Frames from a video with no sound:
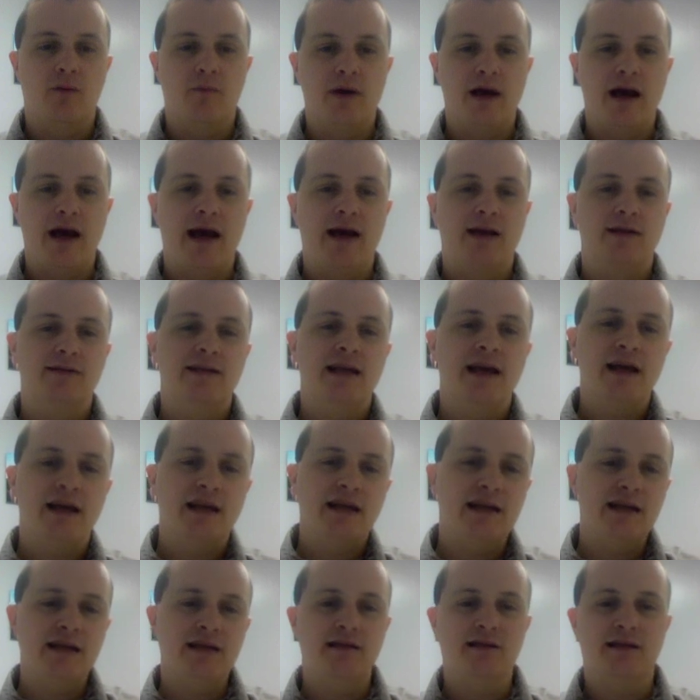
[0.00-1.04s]
at
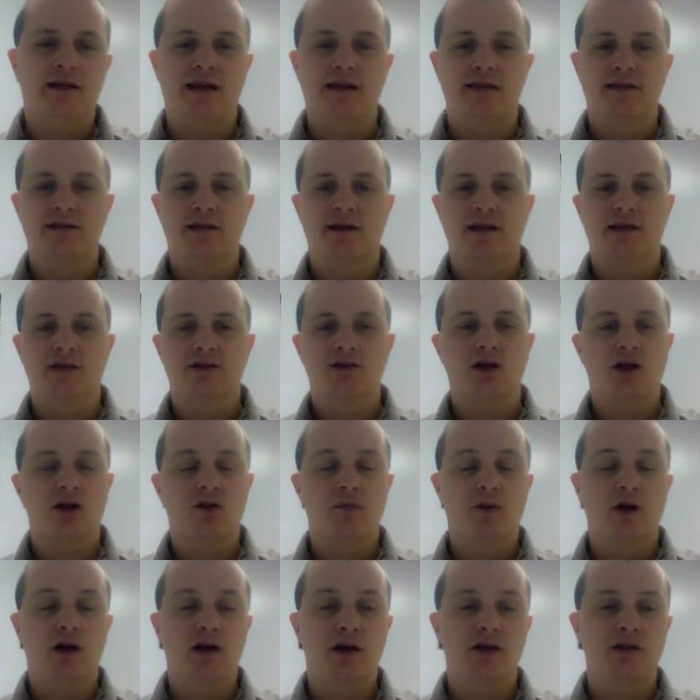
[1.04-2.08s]
Denny's, at
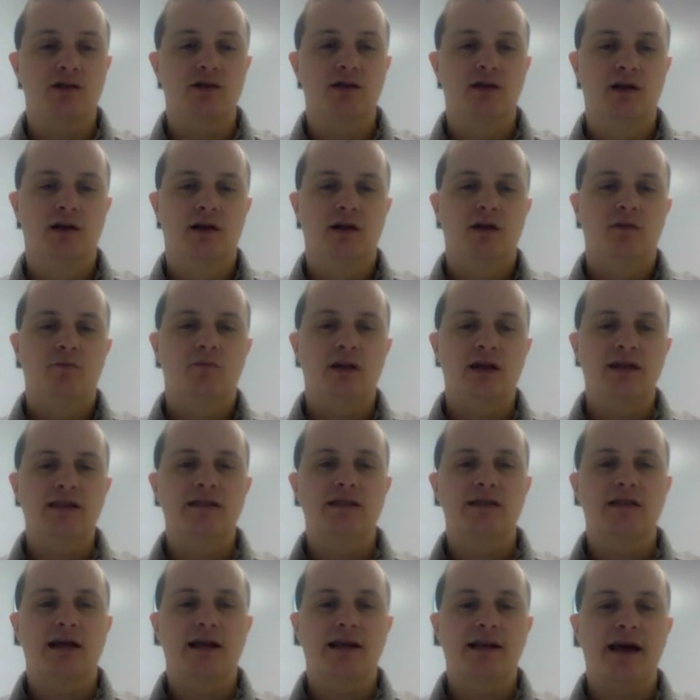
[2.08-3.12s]
Starbucks,
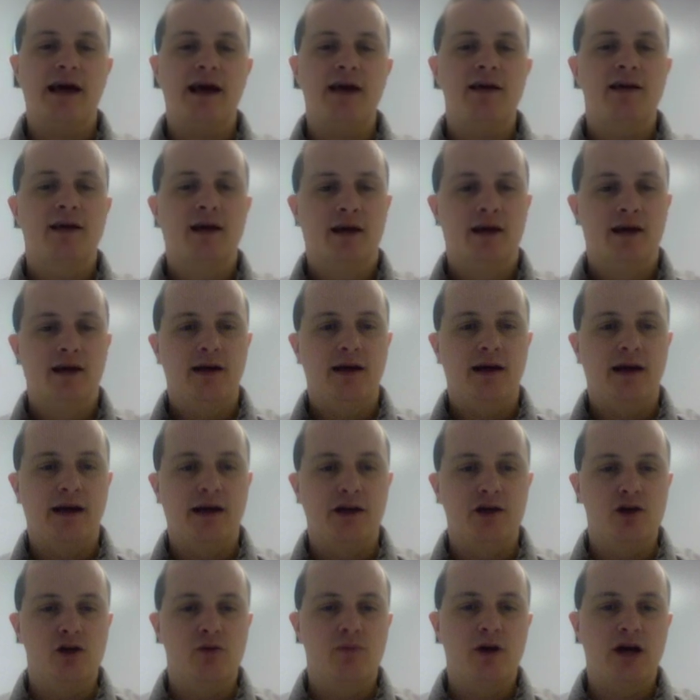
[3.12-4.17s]
places like that.
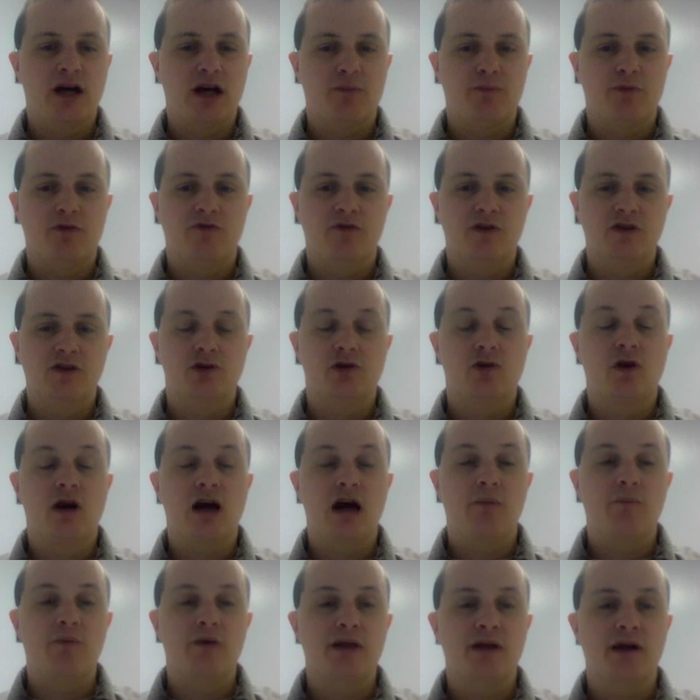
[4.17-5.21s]
You can pick up a physical
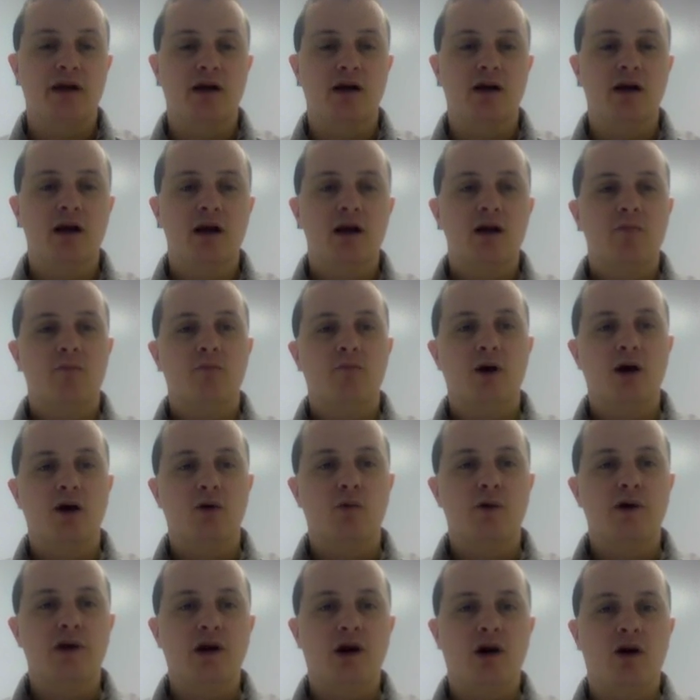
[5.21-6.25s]
copy there, but
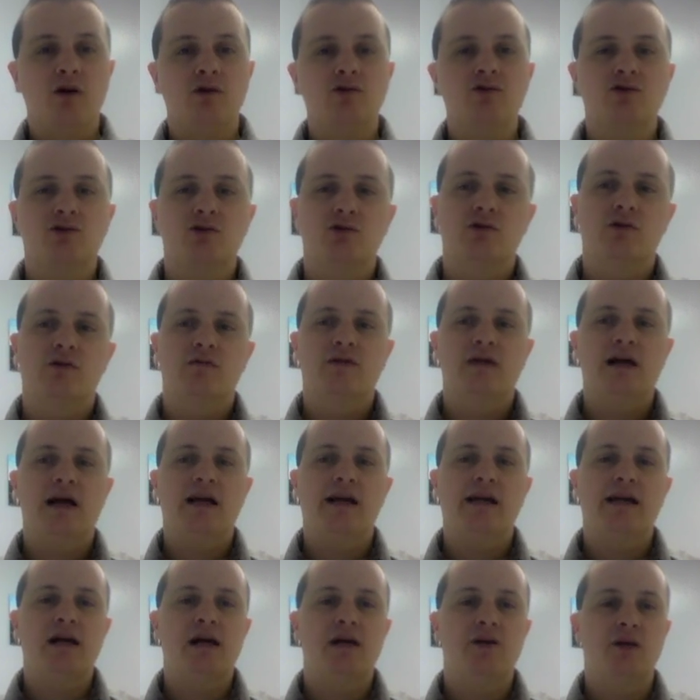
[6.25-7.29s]
we also have got
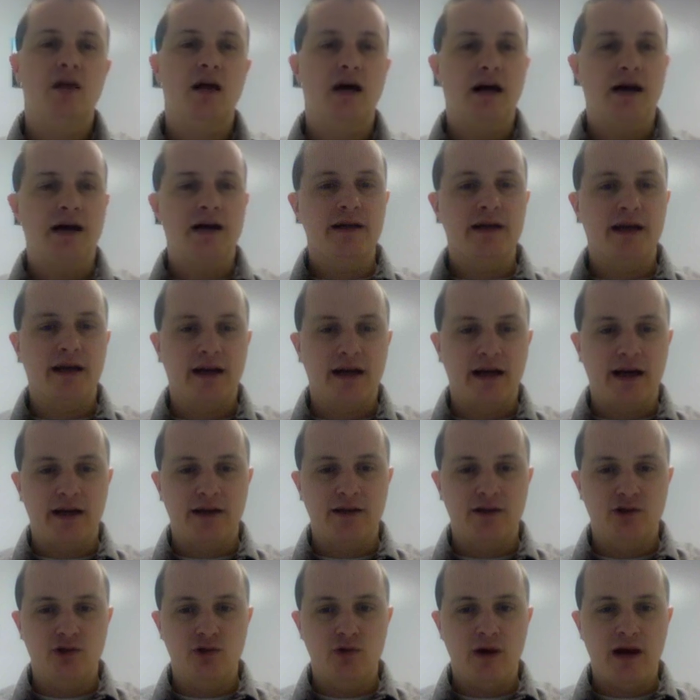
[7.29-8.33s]
it online, and I
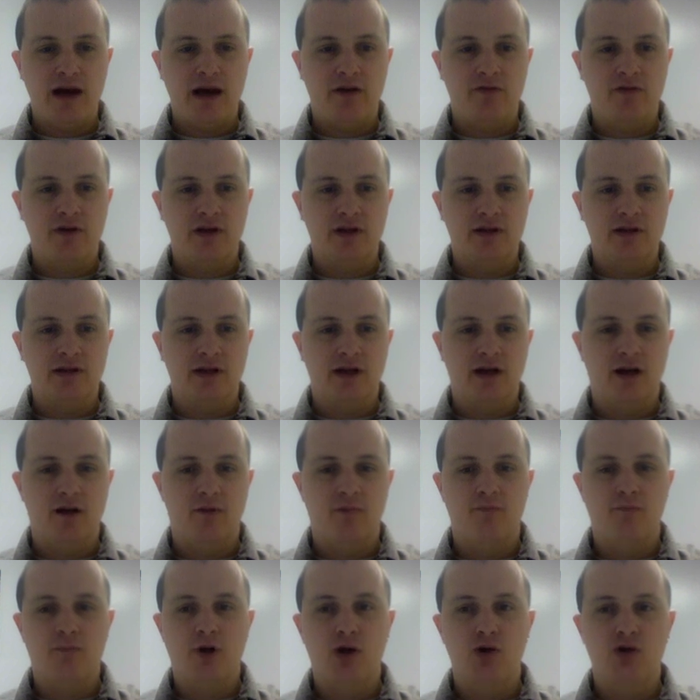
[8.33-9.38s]
do have it
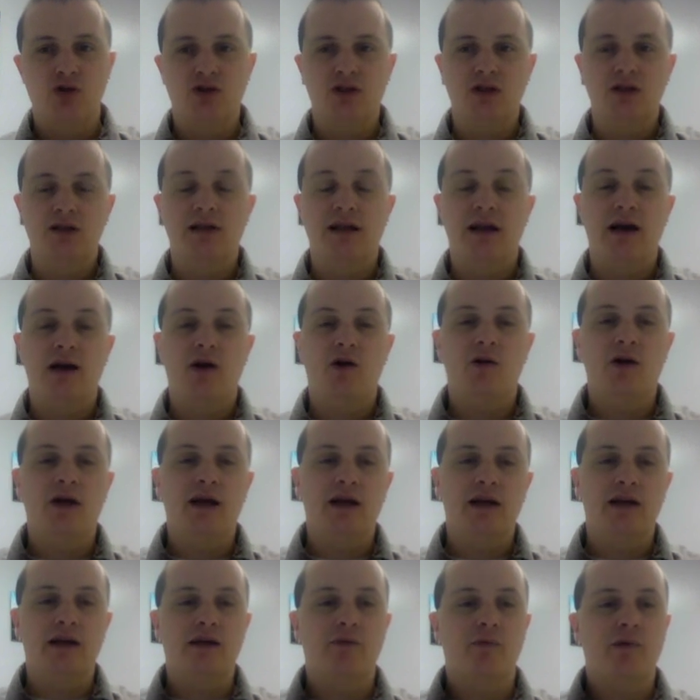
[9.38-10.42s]
posted now,
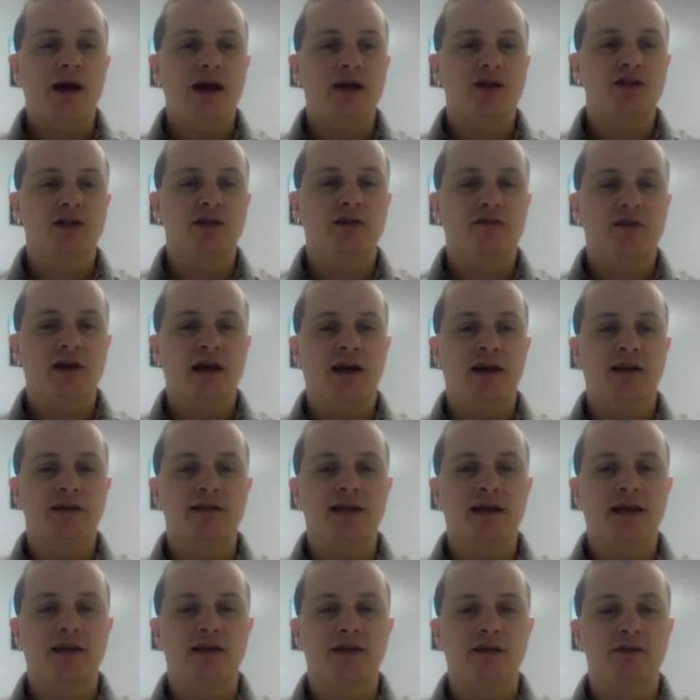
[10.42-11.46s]
and we actually have kind of
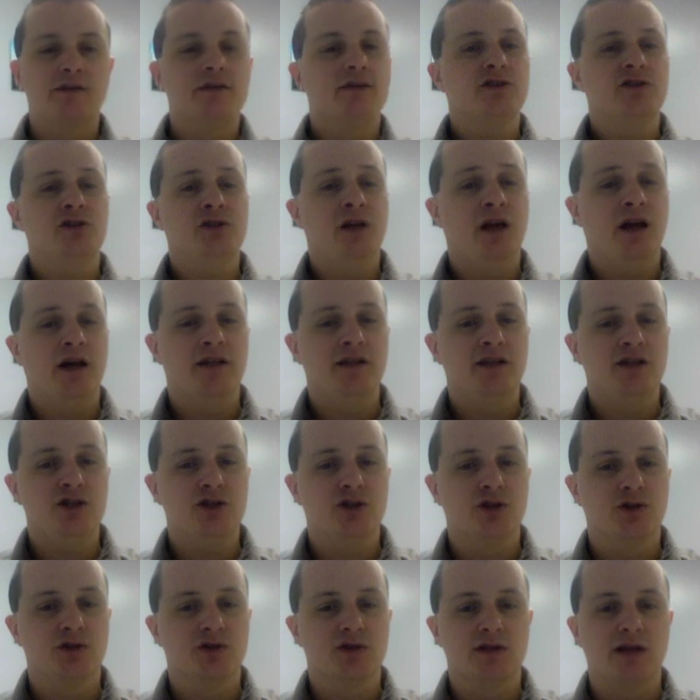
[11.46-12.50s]
taken an
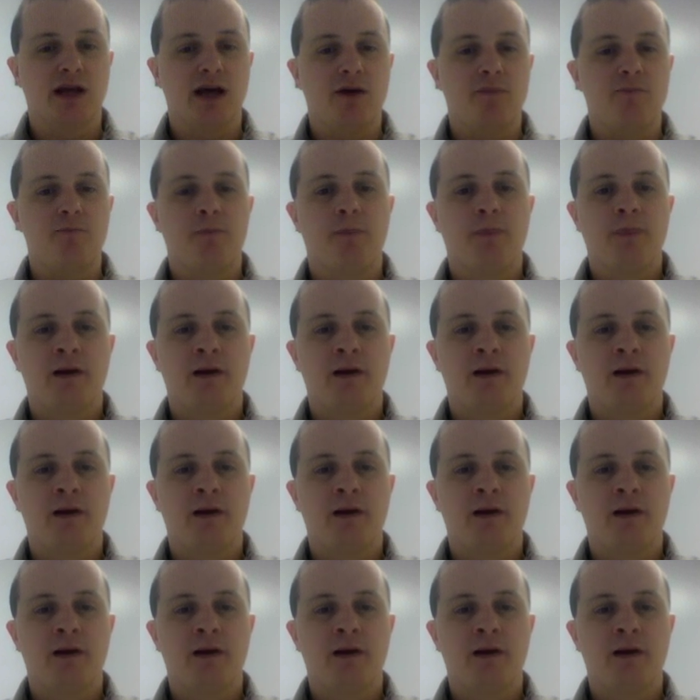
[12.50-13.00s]
additional step.